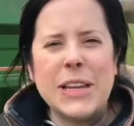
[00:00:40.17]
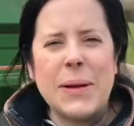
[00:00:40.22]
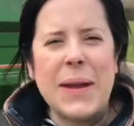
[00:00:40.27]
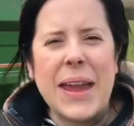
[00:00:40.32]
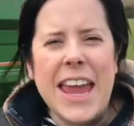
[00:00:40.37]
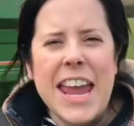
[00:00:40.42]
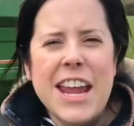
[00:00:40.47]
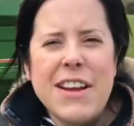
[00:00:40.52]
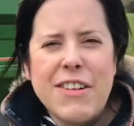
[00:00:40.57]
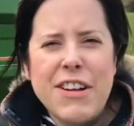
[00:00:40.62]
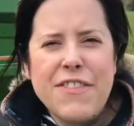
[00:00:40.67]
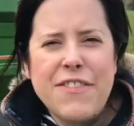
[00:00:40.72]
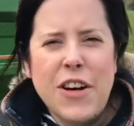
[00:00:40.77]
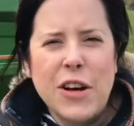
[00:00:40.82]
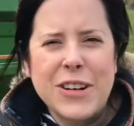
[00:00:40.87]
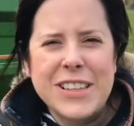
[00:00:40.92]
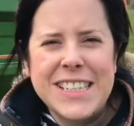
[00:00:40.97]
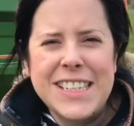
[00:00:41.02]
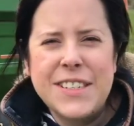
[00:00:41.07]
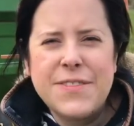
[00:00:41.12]
here at
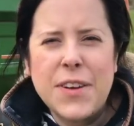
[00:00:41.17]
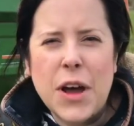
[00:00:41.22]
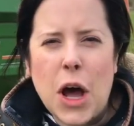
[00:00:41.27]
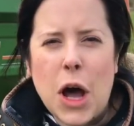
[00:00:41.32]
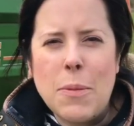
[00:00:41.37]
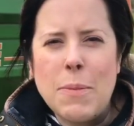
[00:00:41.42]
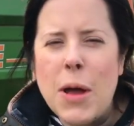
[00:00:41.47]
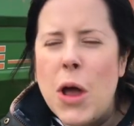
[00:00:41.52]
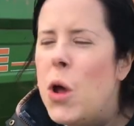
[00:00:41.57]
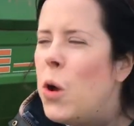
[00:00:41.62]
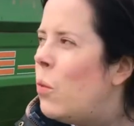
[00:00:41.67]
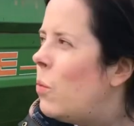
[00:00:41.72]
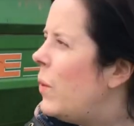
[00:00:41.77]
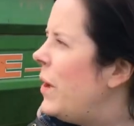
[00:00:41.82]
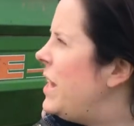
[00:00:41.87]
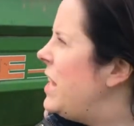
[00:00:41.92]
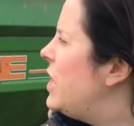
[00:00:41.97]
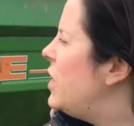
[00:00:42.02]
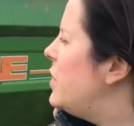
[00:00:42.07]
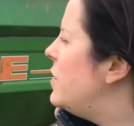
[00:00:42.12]
Fox's Farm, we
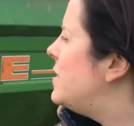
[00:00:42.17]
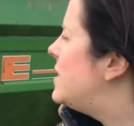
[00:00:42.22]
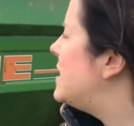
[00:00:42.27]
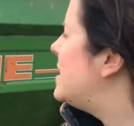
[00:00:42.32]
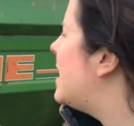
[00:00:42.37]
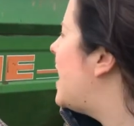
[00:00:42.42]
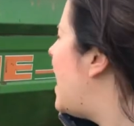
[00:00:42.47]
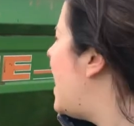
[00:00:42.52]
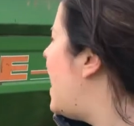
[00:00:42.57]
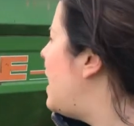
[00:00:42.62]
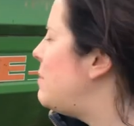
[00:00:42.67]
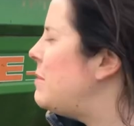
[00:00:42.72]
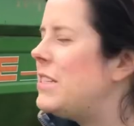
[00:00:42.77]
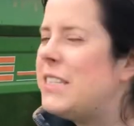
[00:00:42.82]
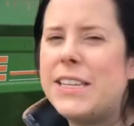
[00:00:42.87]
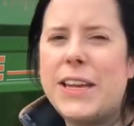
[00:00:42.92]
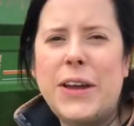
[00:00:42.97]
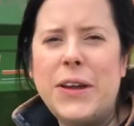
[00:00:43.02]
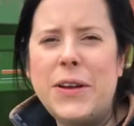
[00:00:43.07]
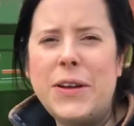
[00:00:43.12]
use an
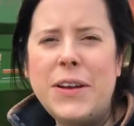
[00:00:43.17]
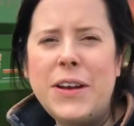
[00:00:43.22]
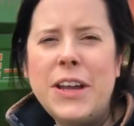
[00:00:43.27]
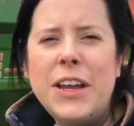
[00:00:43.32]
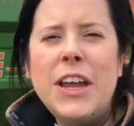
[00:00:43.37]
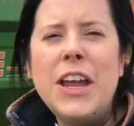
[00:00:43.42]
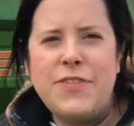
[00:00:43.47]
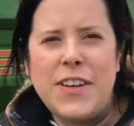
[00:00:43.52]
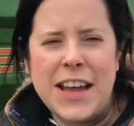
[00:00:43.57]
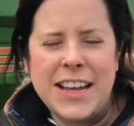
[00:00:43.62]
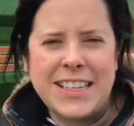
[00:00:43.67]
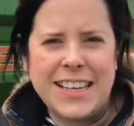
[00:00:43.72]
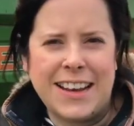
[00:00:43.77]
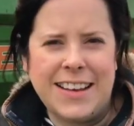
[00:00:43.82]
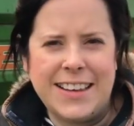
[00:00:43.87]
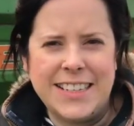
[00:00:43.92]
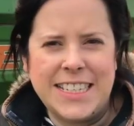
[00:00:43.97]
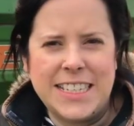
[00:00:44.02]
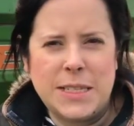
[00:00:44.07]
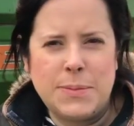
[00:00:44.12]
Amazon
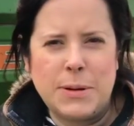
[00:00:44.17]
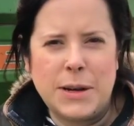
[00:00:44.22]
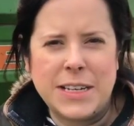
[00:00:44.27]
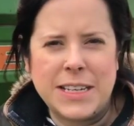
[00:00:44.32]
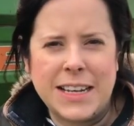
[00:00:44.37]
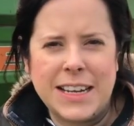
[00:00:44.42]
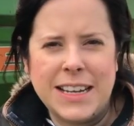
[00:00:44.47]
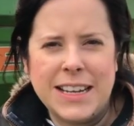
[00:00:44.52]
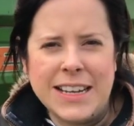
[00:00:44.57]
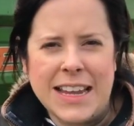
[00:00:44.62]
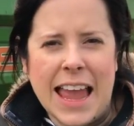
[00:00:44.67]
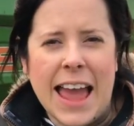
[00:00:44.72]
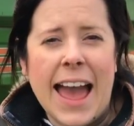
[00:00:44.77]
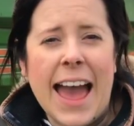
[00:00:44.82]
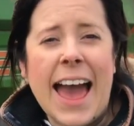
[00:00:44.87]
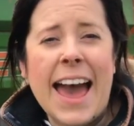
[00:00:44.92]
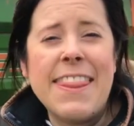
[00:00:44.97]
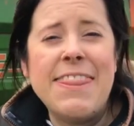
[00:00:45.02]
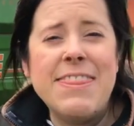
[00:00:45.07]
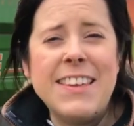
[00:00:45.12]
fertiliser spreader.
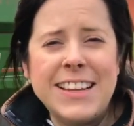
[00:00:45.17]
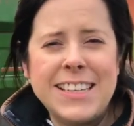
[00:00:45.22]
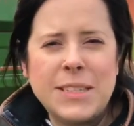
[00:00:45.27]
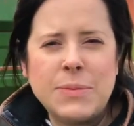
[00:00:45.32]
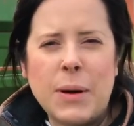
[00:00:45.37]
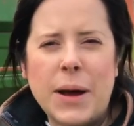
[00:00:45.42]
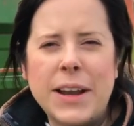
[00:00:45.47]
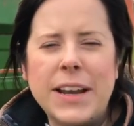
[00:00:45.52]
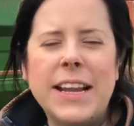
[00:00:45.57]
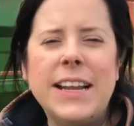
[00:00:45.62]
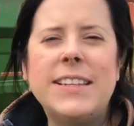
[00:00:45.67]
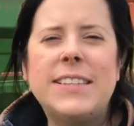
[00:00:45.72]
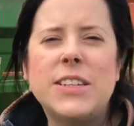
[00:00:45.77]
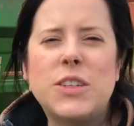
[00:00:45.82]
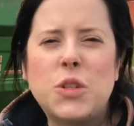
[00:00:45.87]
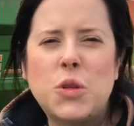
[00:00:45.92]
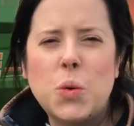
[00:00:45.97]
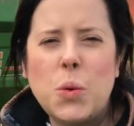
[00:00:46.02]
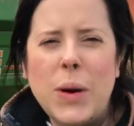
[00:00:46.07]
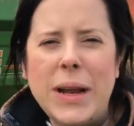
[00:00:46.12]
And this one is a
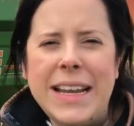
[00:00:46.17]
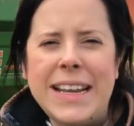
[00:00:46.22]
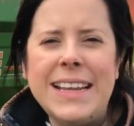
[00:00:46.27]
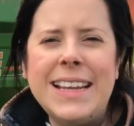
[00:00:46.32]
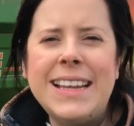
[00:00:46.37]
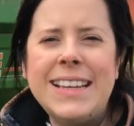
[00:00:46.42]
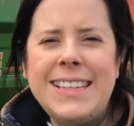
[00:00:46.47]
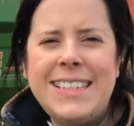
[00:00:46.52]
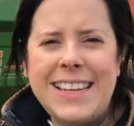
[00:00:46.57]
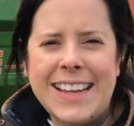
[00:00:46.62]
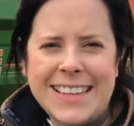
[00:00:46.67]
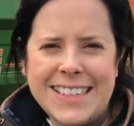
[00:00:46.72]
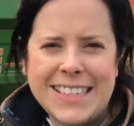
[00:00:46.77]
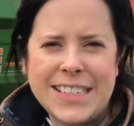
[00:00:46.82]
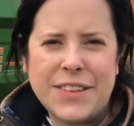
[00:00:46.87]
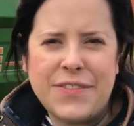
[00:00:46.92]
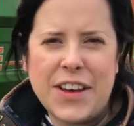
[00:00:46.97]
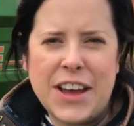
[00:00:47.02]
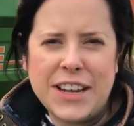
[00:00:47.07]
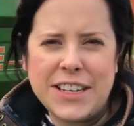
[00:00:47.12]
twin disc
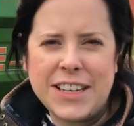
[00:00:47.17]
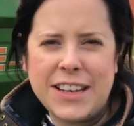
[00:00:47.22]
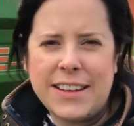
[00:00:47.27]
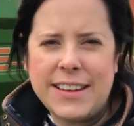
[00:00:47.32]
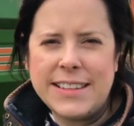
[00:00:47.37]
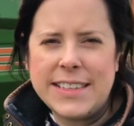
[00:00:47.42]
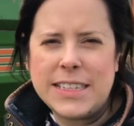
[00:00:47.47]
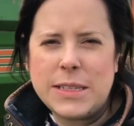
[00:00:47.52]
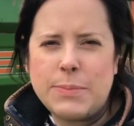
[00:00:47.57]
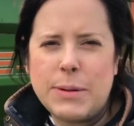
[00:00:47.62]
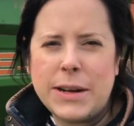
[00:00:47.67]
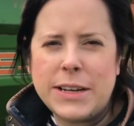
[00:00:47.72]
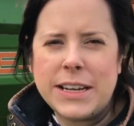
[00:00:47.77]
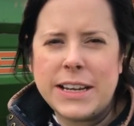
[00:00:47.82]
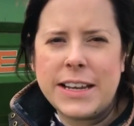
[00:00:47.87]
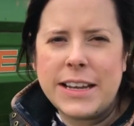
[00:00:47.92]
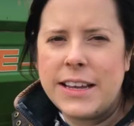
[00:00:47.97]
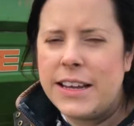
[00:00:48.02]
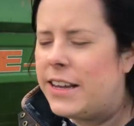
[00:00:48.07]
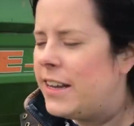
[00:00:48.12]
fertiliser
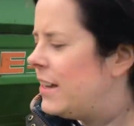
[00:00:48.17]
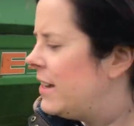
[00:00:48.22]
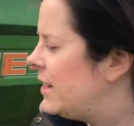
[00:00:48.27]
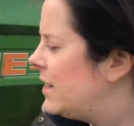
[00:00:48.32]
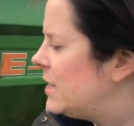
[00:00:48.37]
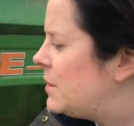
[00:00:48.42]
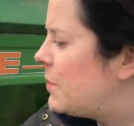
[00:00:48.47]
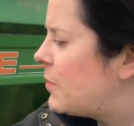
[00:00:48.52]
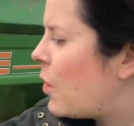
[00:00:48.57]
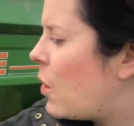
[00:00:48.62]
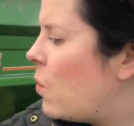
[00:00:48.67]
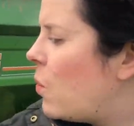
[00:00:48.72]
spreader. So we've got